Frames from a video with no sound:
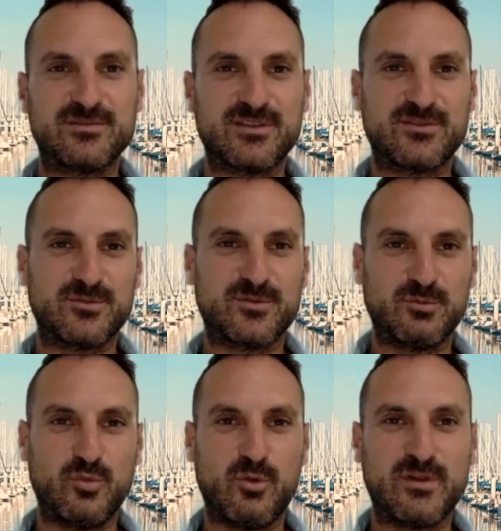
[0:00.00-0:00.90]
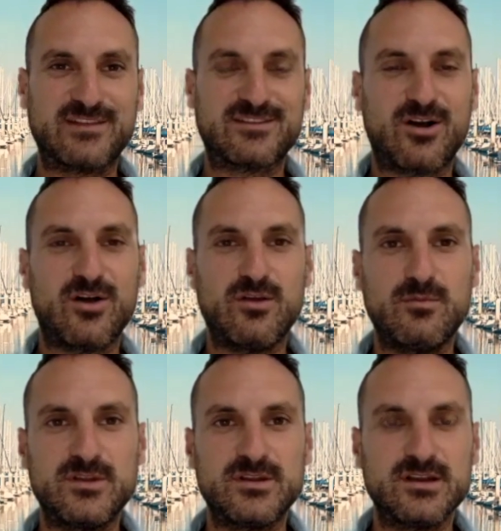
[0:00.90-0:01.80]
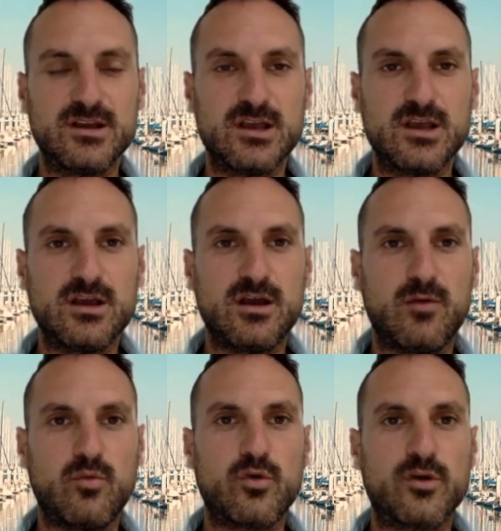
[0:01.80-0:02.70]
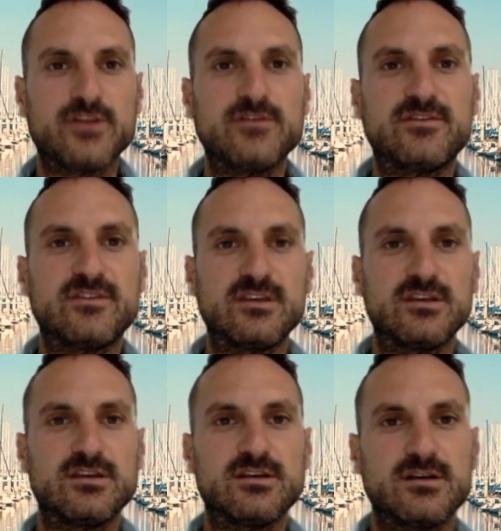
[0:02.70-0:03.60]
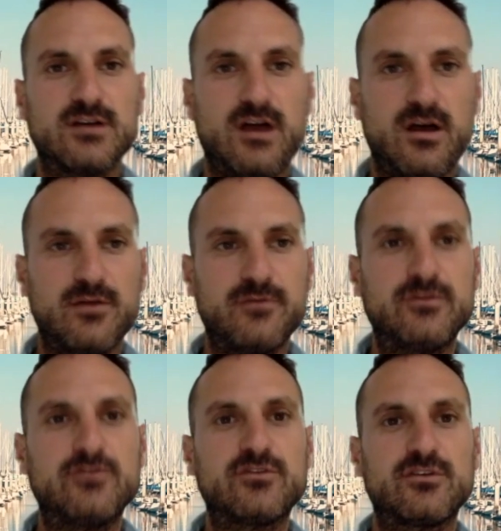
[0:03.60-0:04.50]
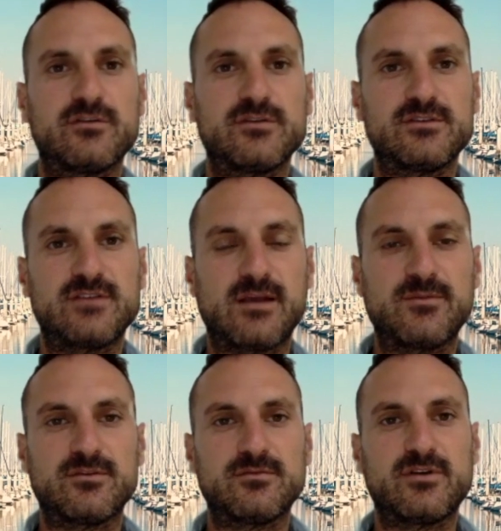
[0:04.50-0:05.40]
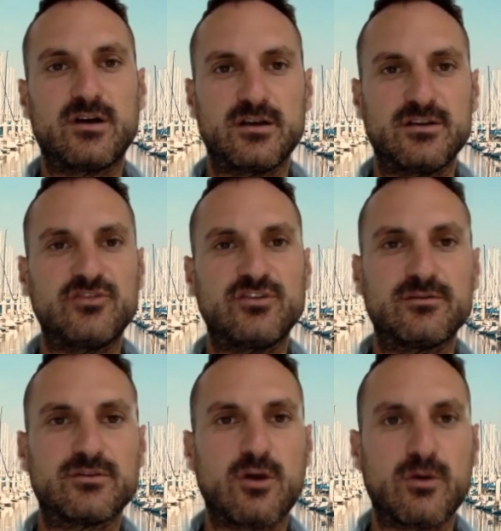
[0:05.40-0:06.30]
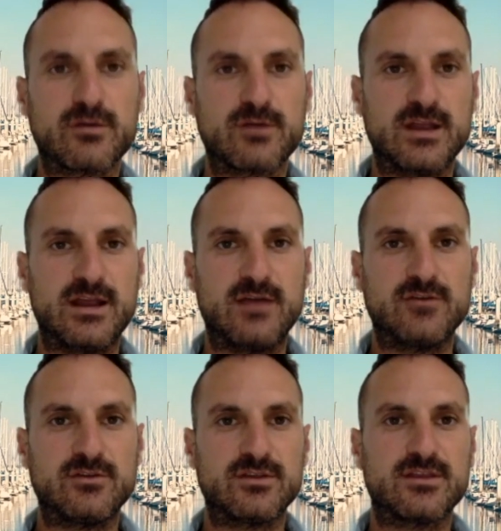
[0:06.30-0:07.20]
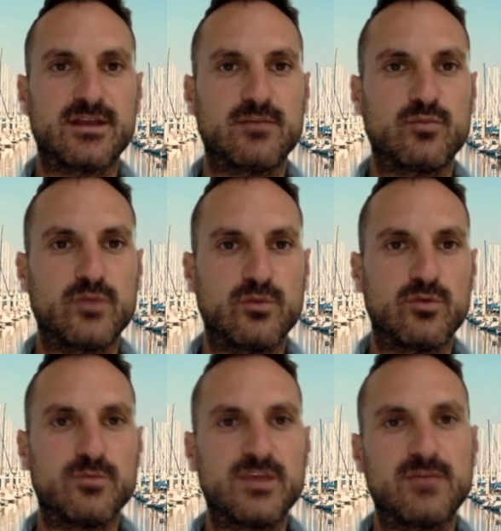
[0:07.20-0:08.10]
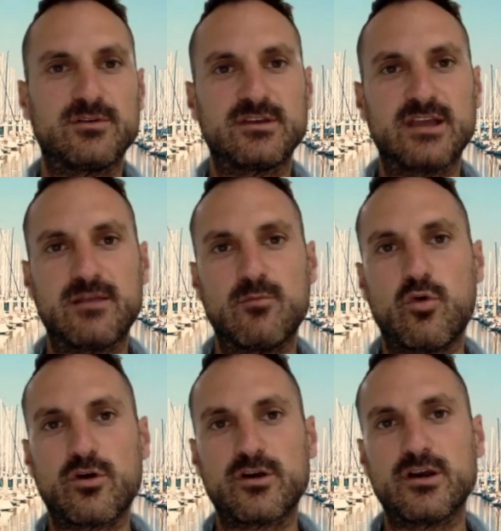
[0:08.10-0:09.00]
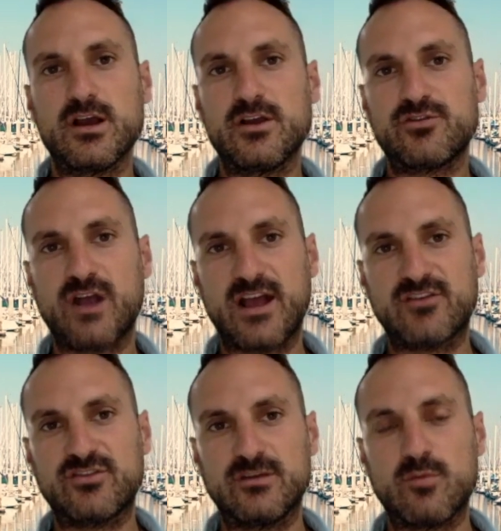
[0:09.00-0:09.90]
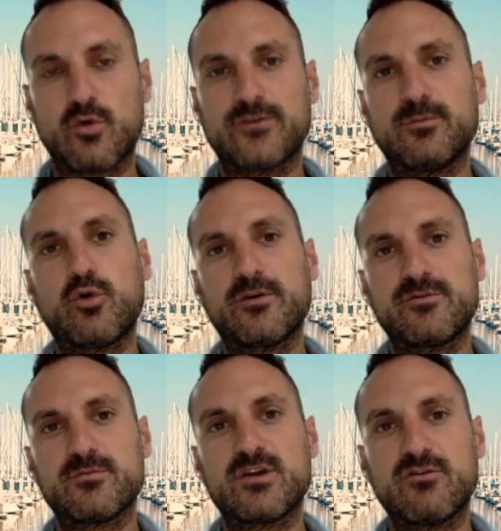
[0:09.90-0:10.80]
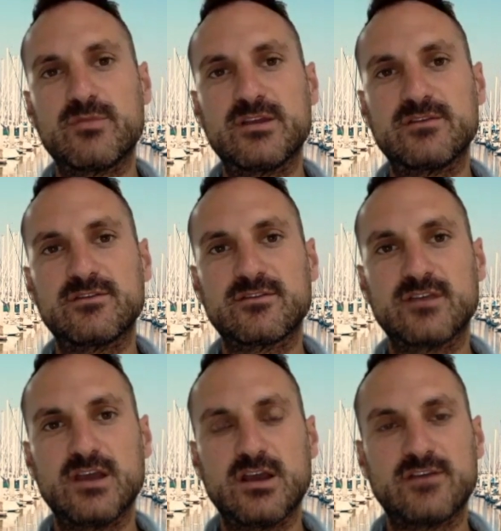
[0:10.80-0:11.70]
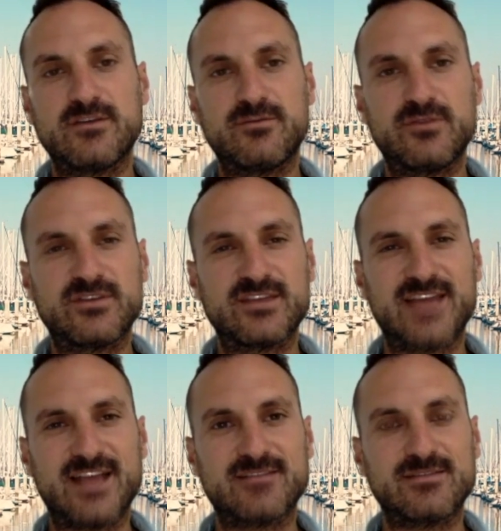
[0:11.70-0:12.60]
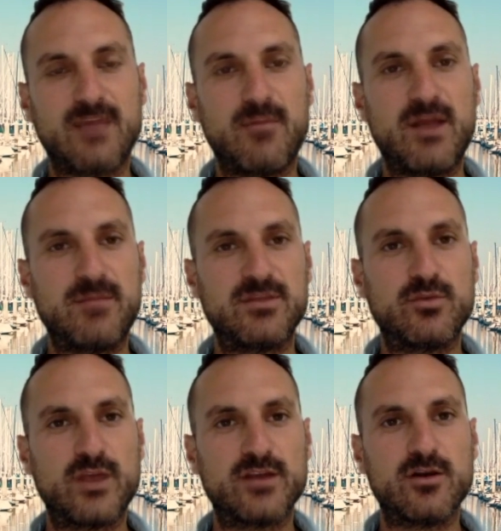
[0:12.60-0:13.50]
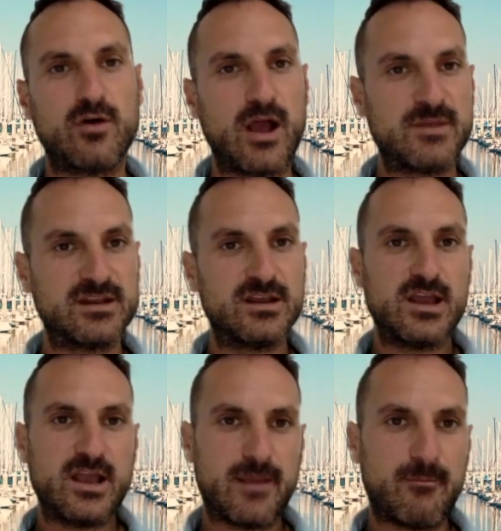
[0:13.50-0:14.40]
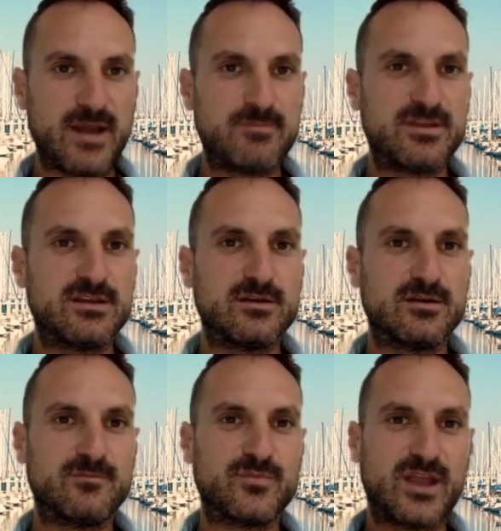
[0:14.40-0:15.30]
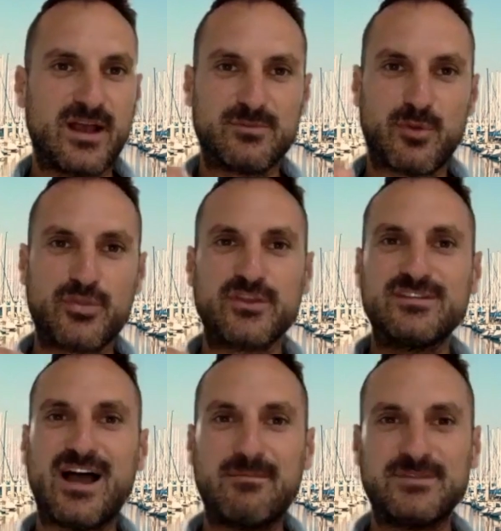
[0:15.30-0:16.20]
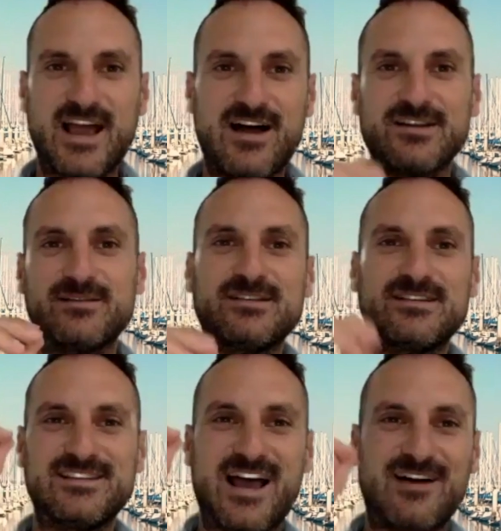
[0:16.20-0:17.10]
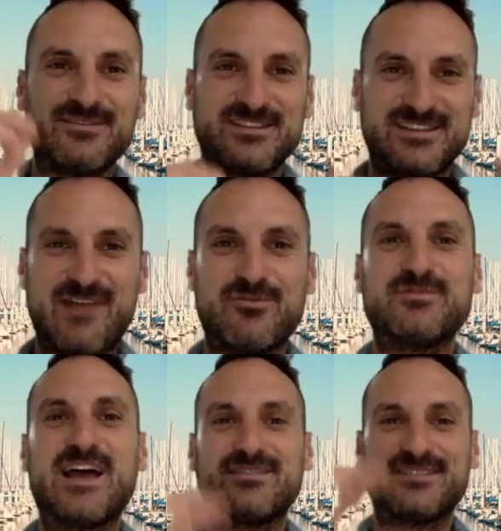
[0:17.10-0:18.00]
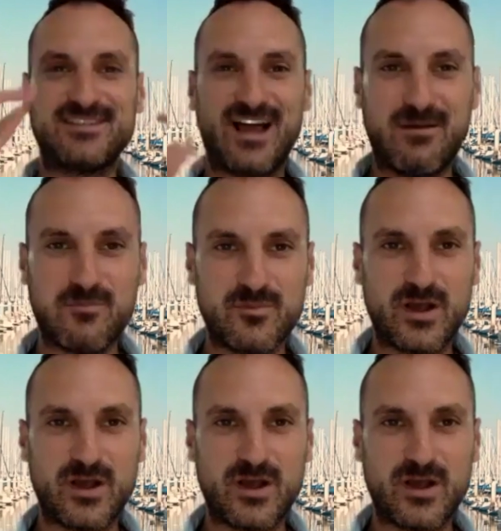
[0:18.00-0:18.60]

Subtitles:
That's what we like to call them. And where do you see the future of these types of initiatives going right now? Do you think that we will be able to gain more traction, more support from governments? Because it feels like that might be the way to go. I mean, it might be both the top down and from down to top.